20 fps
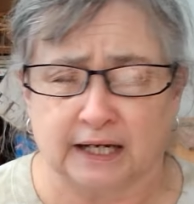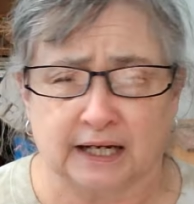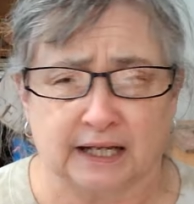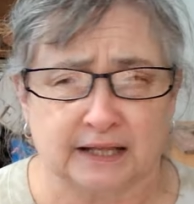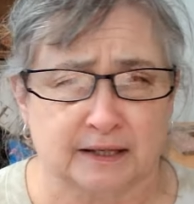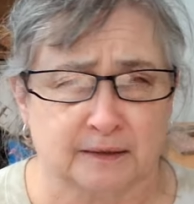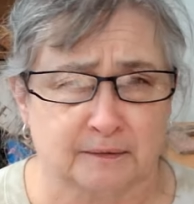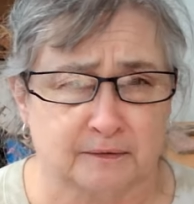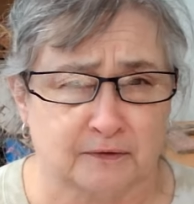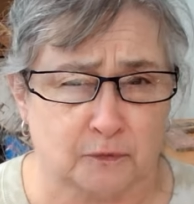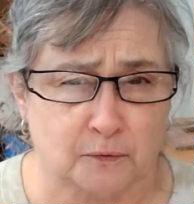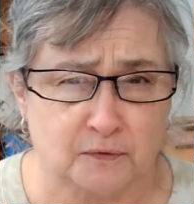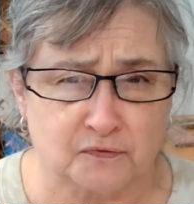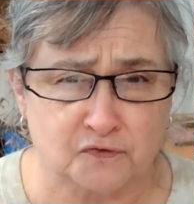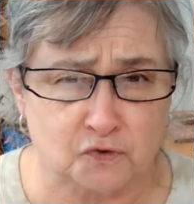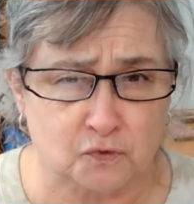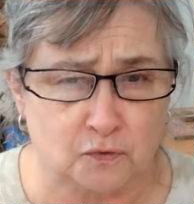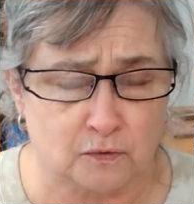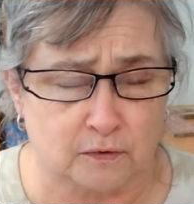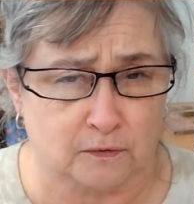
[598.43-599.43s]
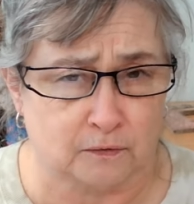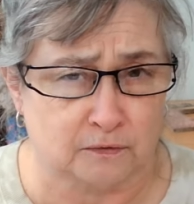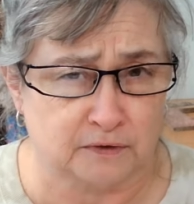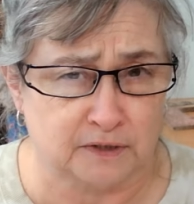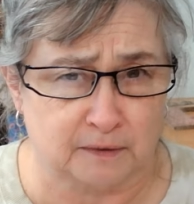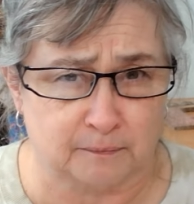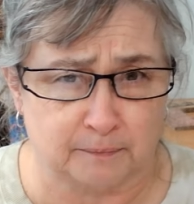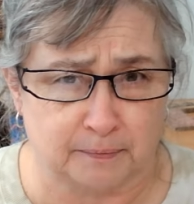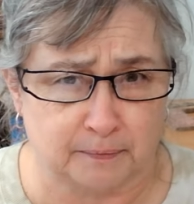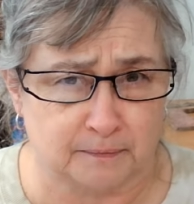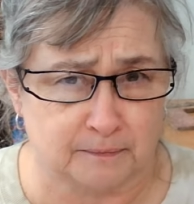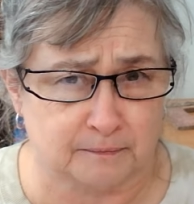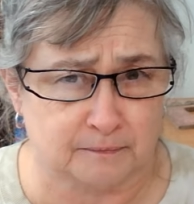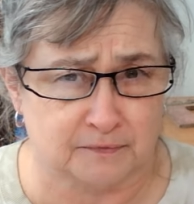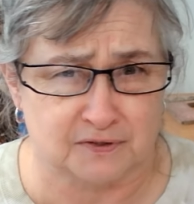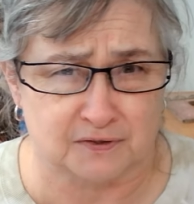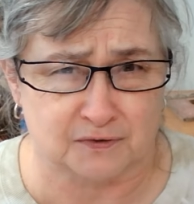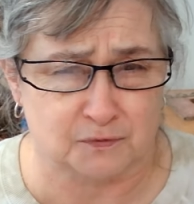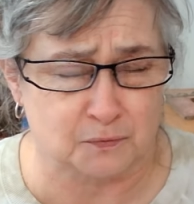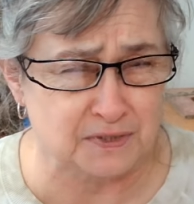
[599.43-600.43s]
The thrift store only
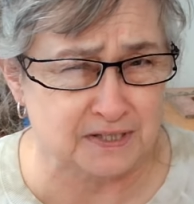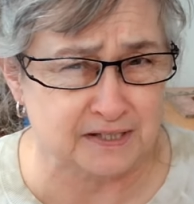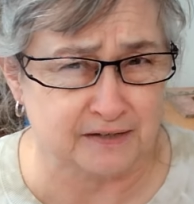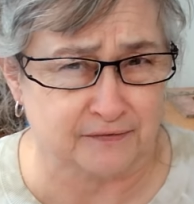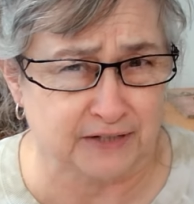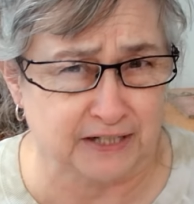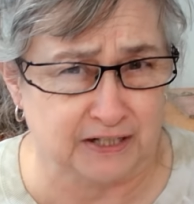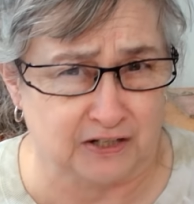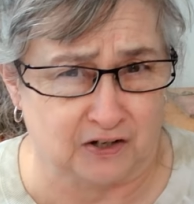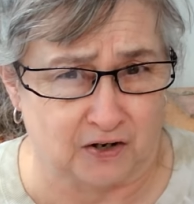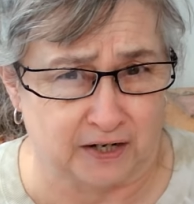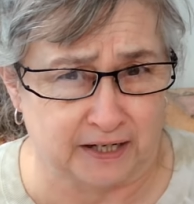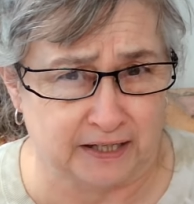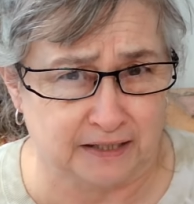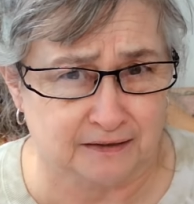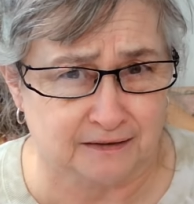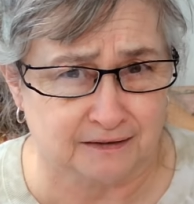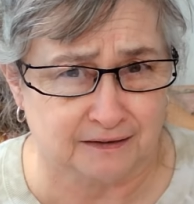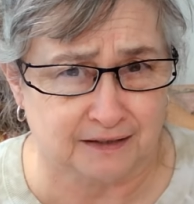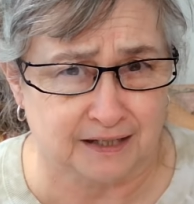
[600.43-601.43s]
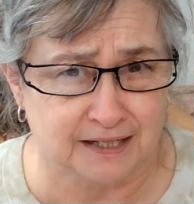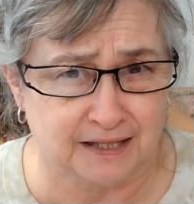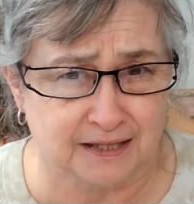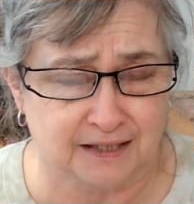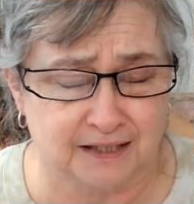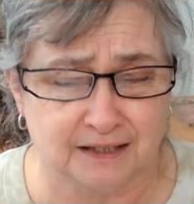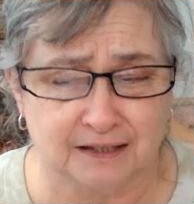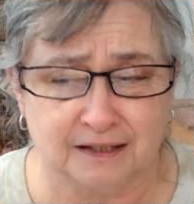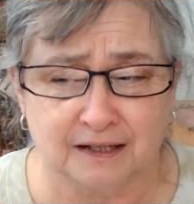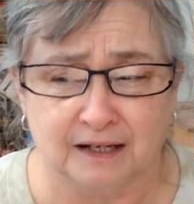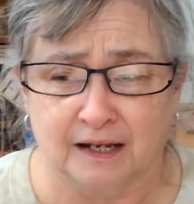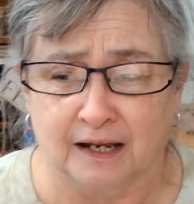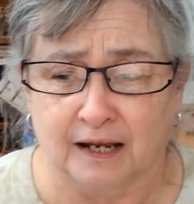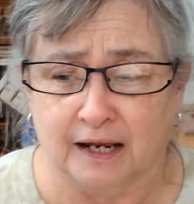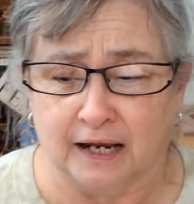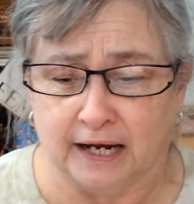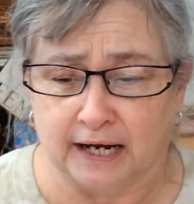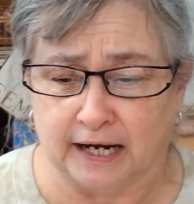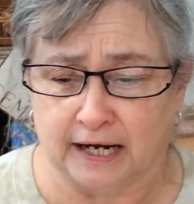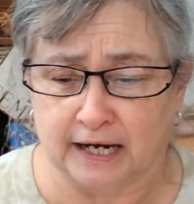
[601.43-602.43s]
was three seventy-nine, I think,
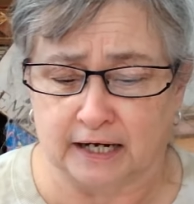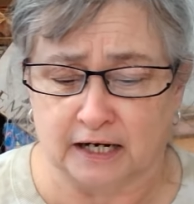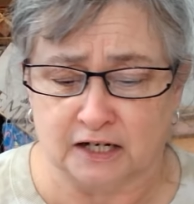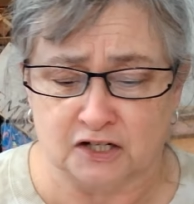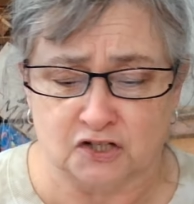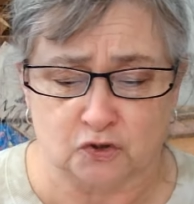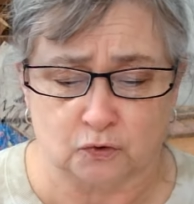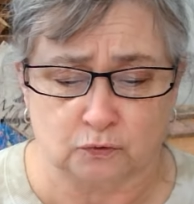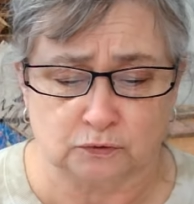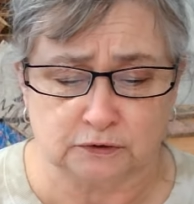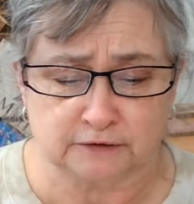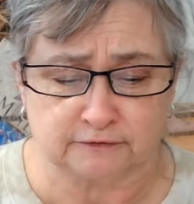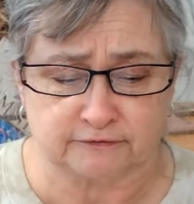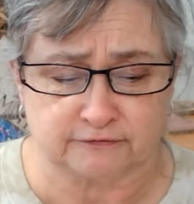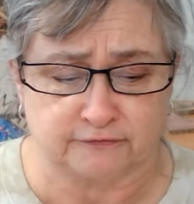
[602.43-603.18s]
and I sold it